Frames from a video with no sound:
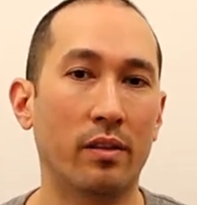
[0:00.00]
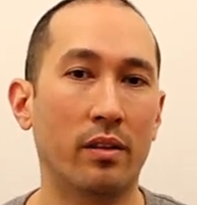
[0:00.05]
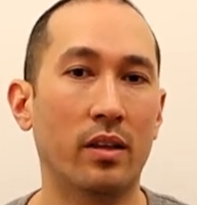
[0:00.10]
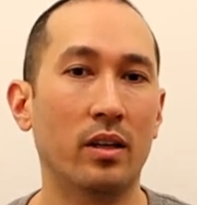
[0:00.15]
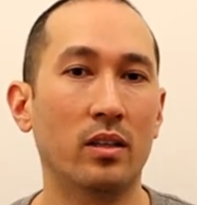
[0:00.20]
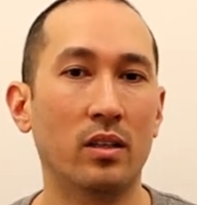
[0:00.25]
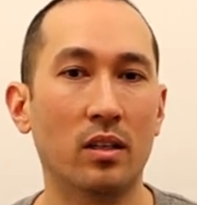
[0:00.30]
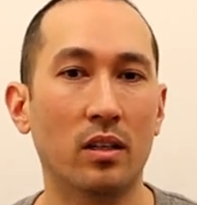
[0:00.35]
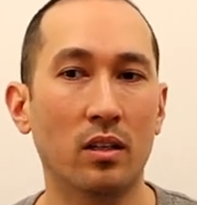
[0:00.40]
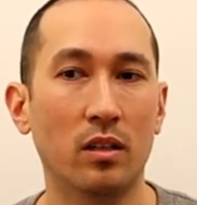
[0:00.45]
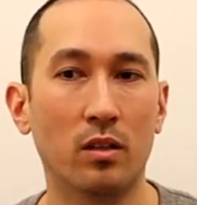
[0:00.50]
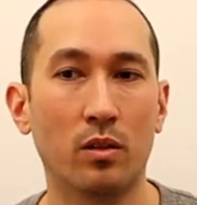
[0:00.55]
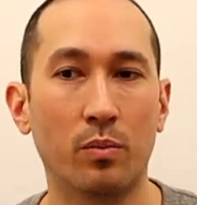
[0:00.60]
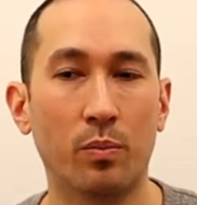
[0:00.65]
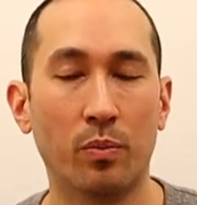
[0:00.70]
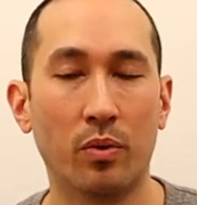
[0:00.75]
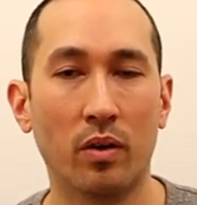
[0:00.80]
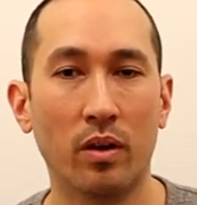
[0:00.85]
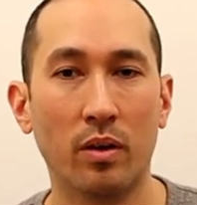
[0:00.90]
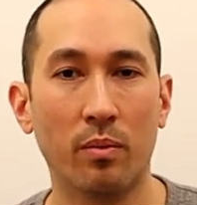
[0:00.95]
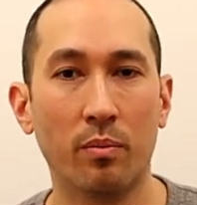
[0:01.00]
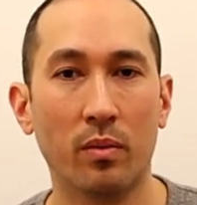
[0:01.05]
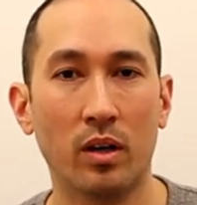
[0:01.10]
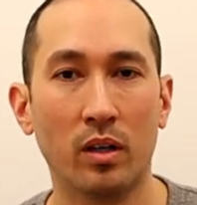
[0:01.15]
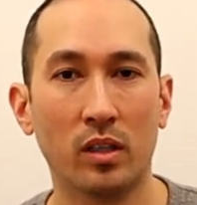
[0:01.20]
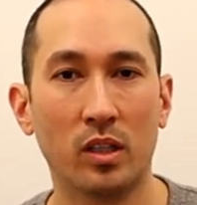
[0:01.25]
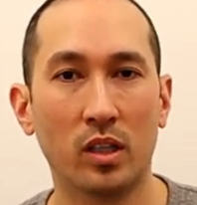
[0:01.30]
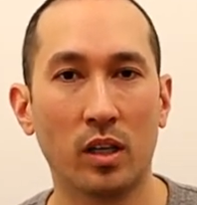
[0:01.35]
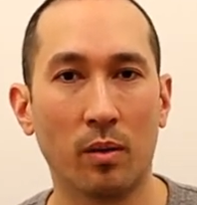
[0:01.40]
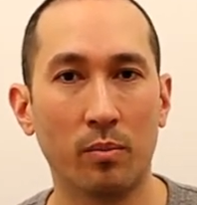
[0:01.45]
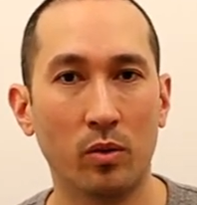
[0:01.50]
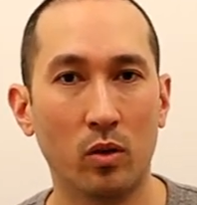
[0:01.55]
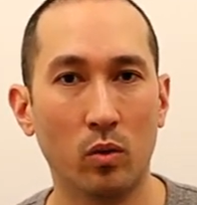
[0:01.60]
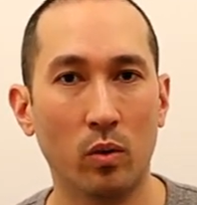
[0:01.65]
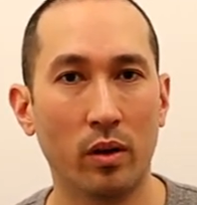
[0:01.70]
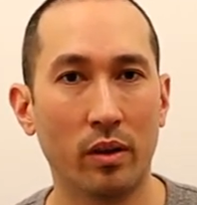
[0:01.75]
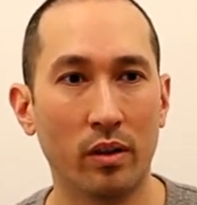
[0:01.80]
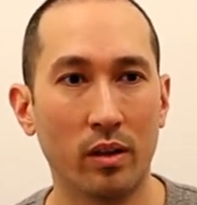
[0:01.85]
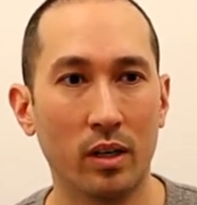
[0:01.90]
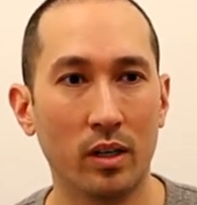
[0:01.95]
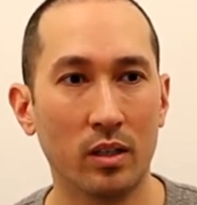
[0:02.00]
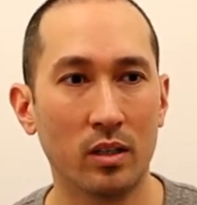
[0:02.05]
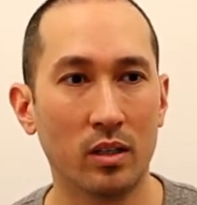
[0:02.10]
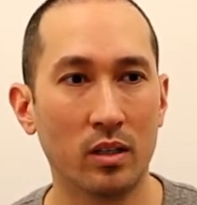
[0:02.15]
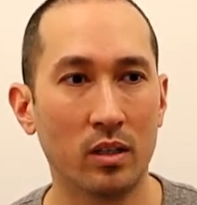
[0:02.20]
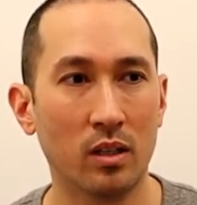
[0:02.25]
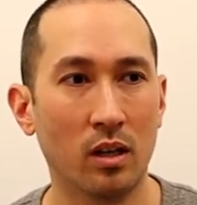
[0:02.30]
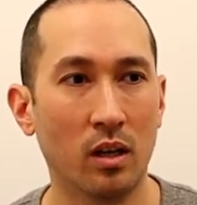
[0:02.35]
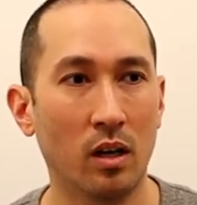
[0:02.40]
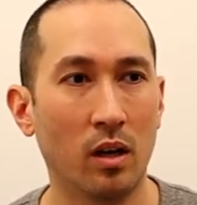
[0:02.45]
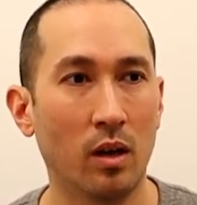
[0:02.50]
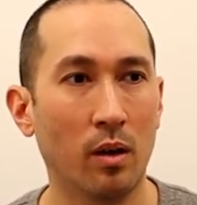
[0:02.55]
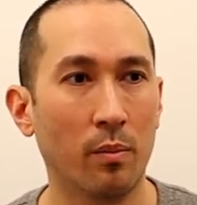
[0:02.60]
this is pretty much, I'm doing this